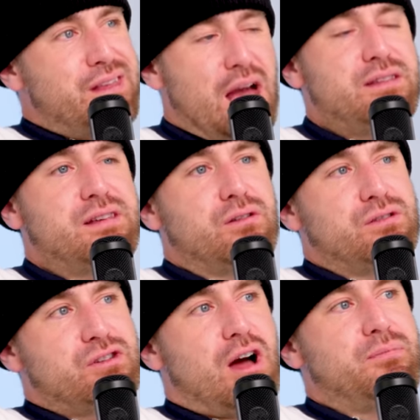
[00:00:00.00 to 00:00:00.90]
Yeah, I'd say
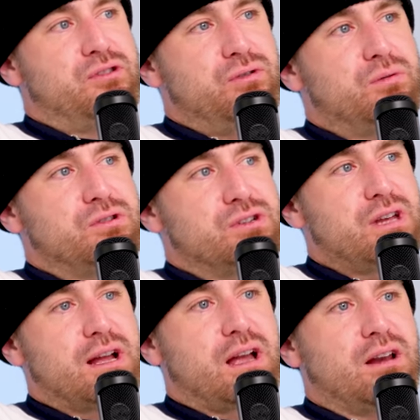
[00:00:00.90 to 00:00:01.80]
those are the top two that were
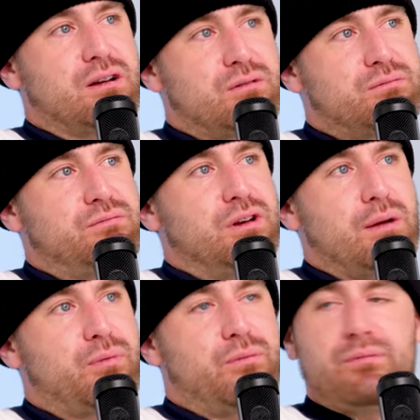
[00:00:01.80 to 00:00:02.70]
just like kind of. You
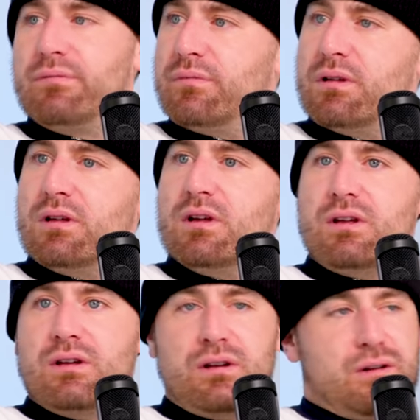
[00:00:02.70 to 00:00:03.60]
know, How's Will at
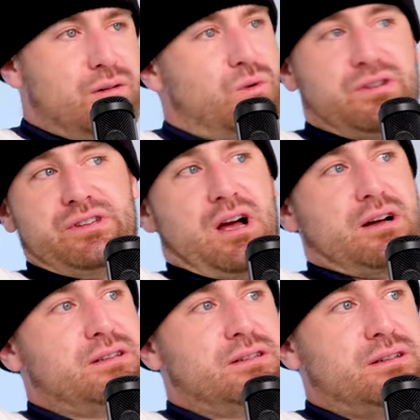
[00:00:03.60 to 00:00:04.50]
golf? Will
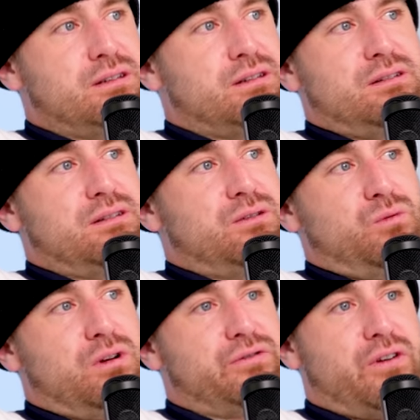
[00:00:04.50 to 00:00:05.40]
sucks.
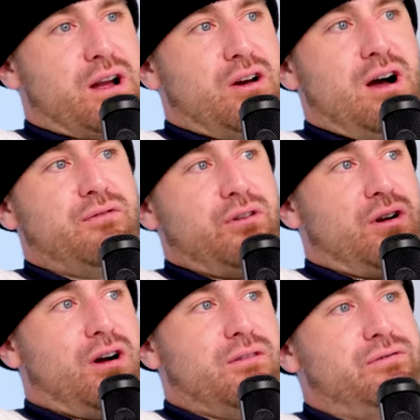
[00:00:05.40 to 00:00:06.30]
Will's fucking awful
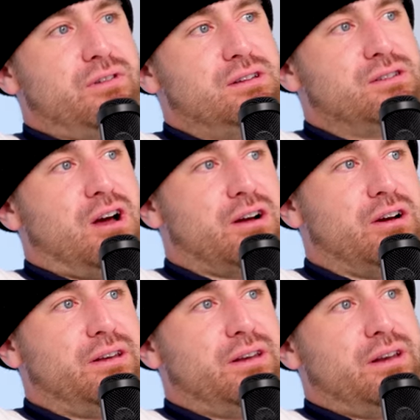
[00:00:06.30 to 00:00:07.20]
at golf. He's not
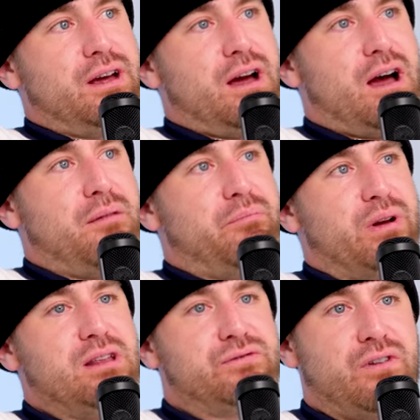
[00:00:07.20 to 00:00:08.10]
good, um,
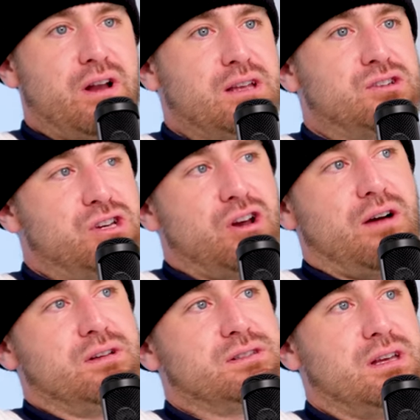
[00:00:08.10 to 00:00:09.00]
but he's funny as shit,
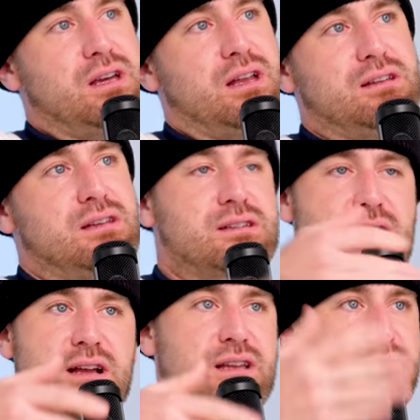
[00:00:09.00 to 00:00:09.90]
obviously, and he's the
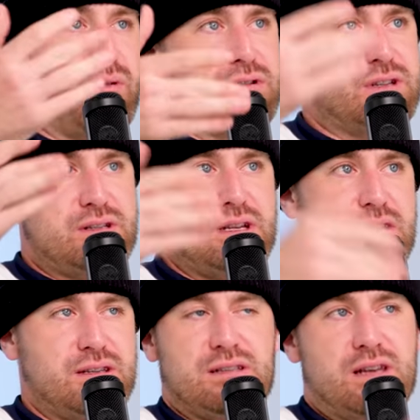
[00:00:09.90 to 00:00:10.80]
exact same person as he
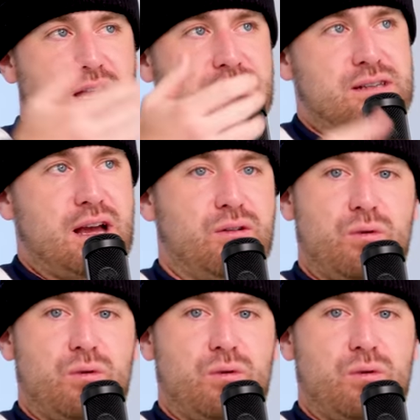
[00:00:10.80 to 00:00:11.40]
is, and he's the nicest guy